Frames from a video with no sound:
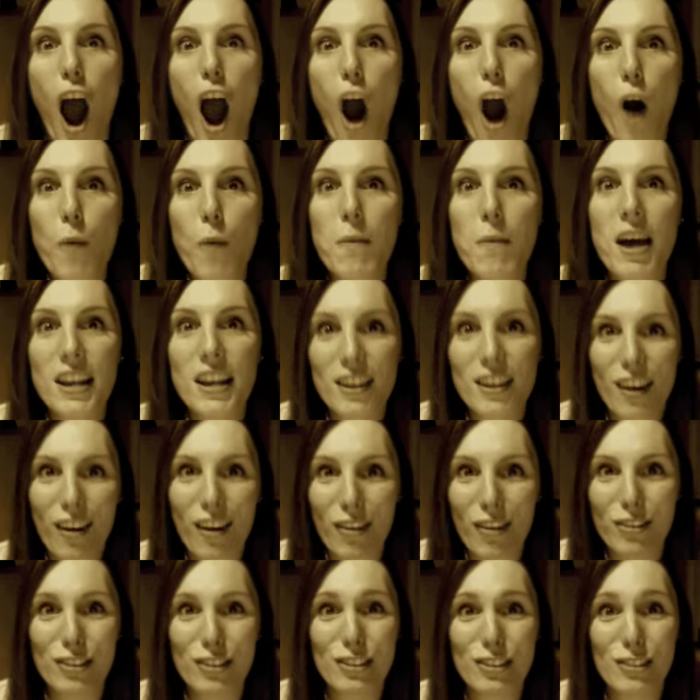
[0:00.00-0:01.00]
Oh my
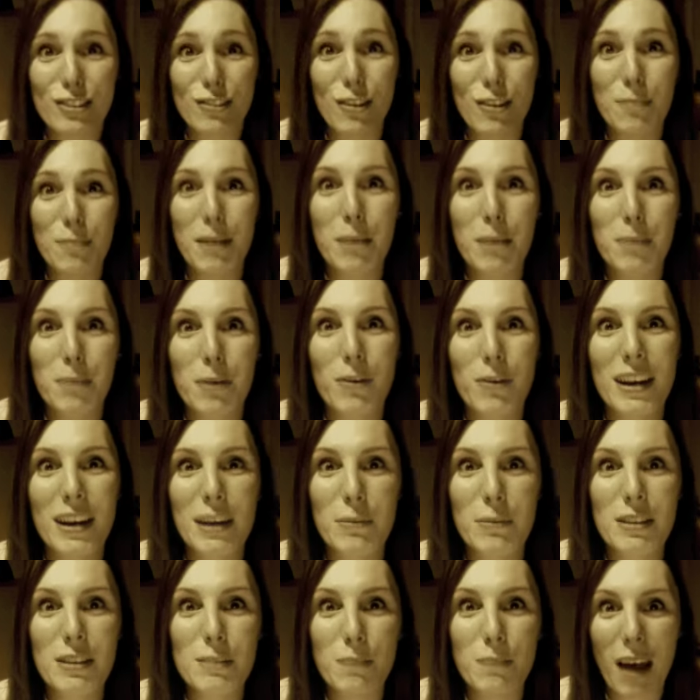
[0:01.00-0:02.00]
God, do you remember when
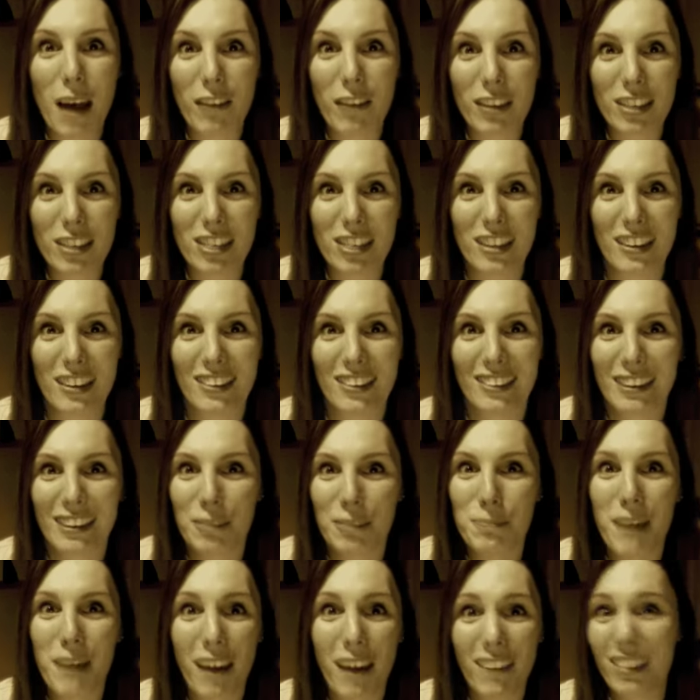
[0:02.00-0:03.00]
it was Marathon?
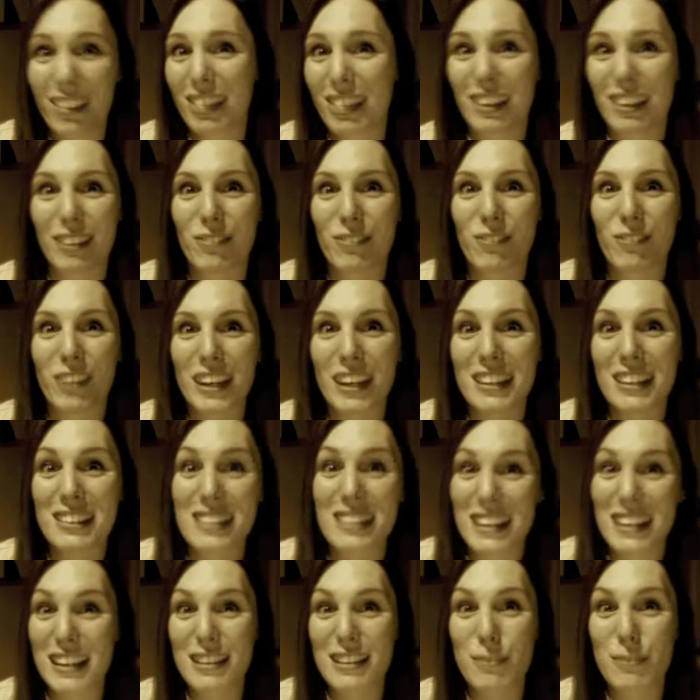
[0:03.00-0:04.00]
Marathon, when
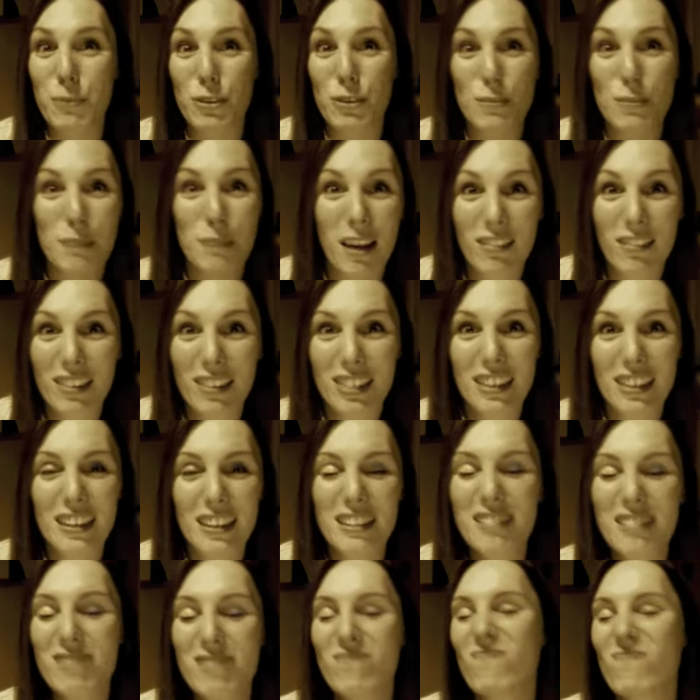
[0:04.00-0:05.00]
Snickers was
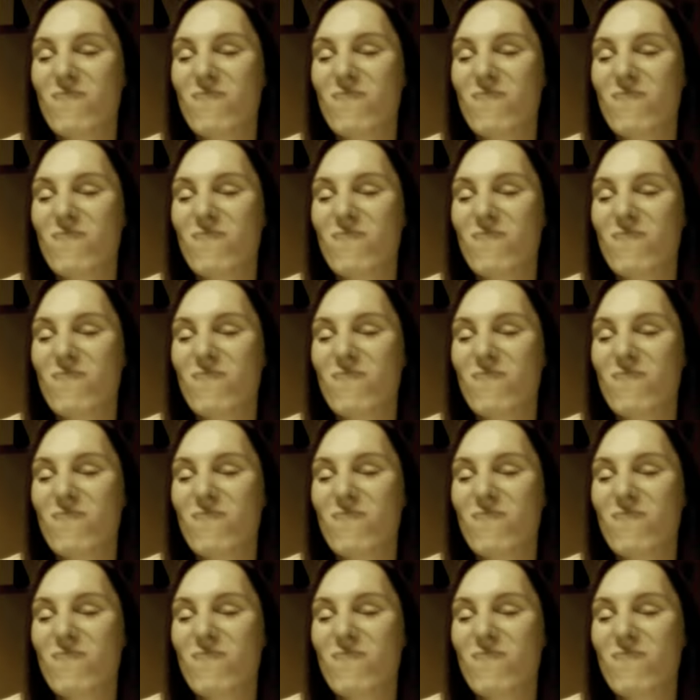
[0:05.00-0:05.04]
Marathon?